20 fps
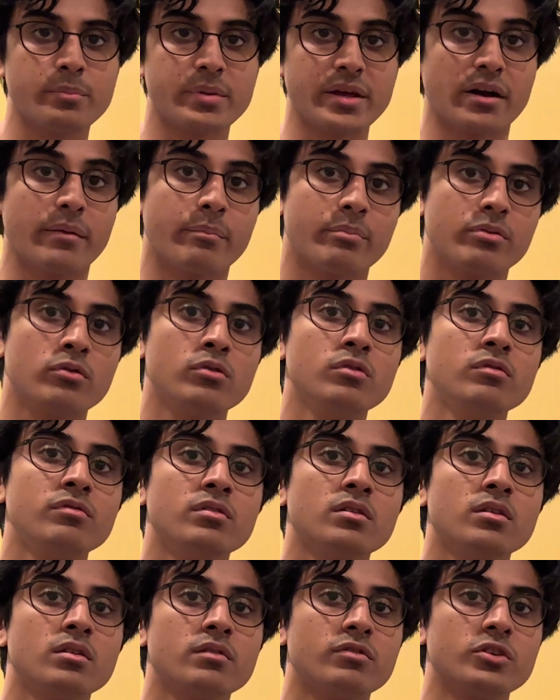be our
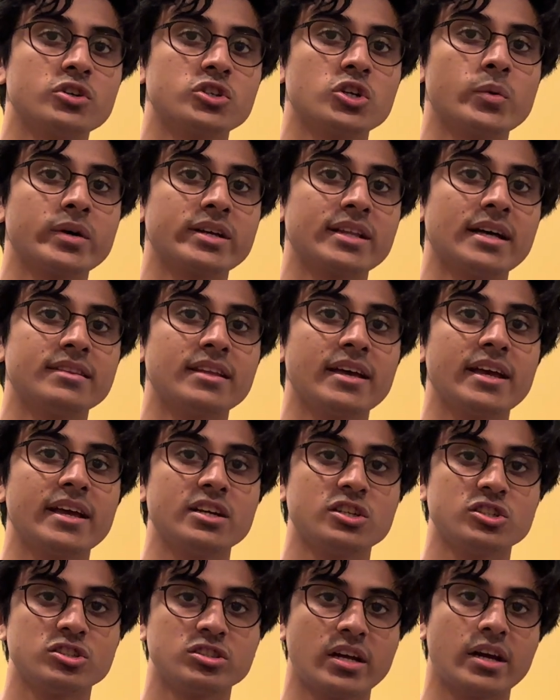proof for showing that
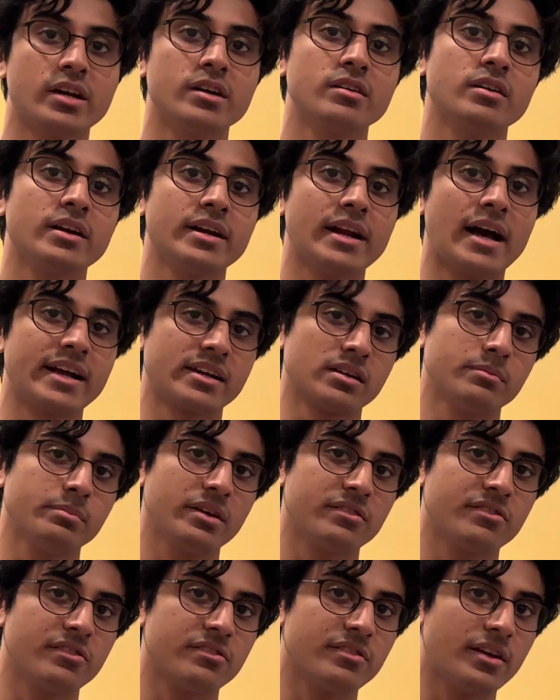they share an
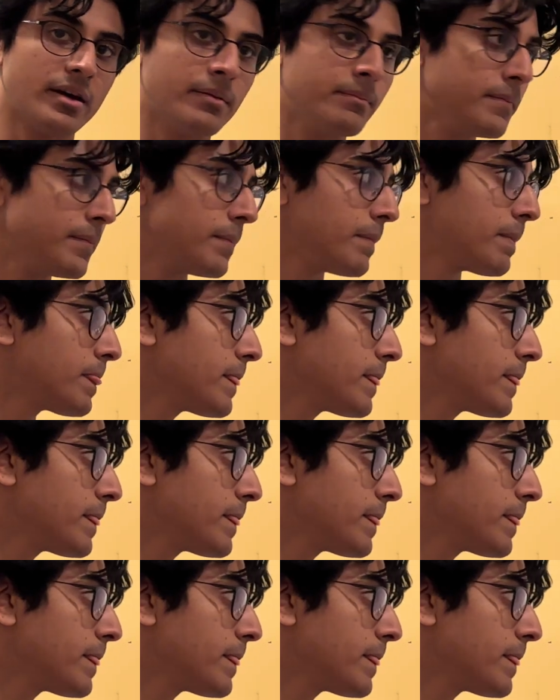eigenbasis set.